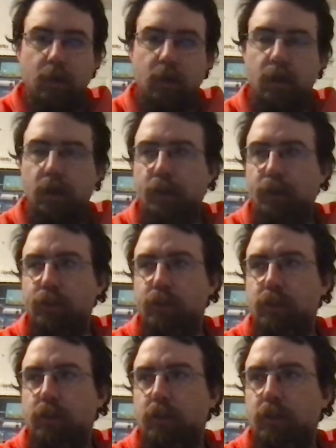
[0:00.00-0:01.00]
How
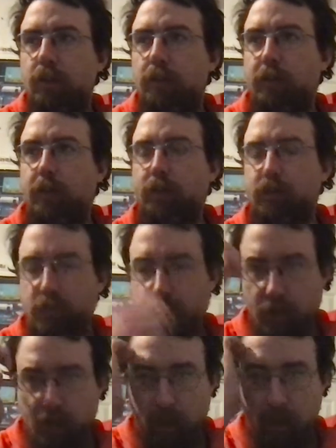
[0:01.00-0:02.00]
it's, but I
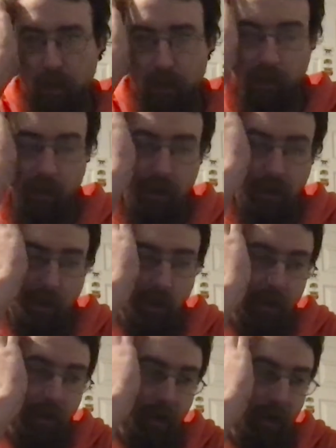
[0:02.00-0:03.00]
understand,
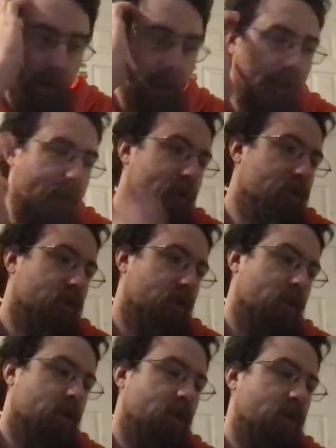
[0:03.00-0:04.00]
and least
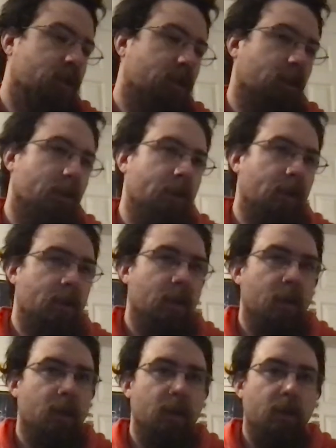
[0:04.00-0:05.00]

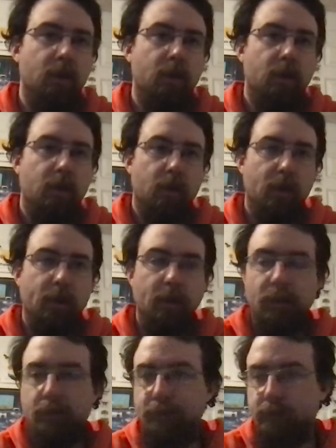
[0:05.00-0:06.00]
logistically, hey,
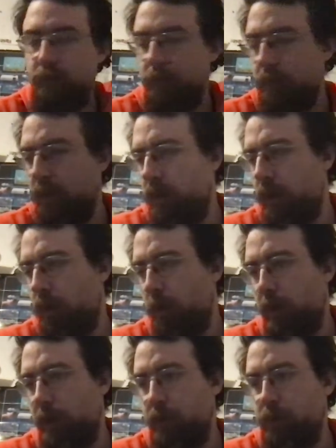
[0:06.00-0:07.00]
hey,
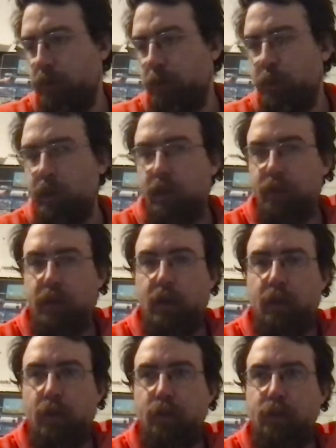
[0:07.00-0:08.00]
why they're doing it, given
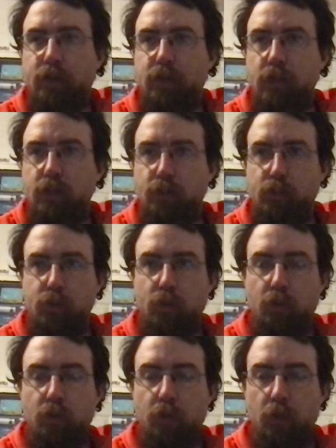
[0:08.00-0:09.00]
how the sequel
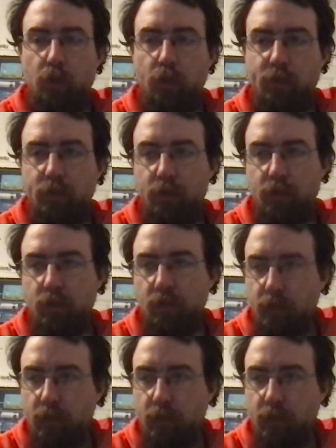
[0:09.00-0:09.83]
sold over